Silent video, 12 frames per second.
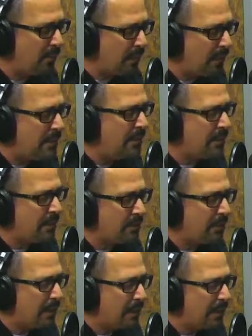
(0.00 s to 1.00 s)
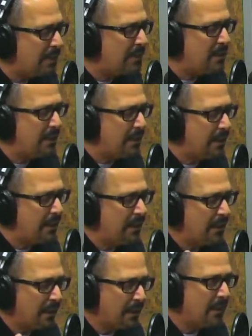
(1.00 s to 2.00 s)
easily, we can easily
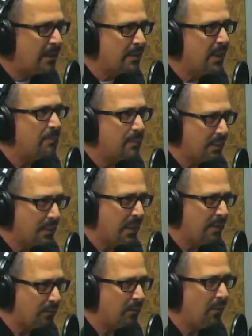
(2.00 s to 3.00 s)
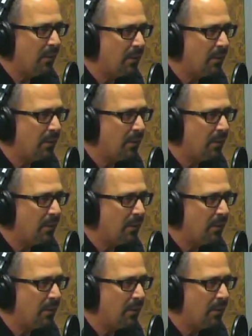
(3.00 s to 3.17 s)
get tempted and fall.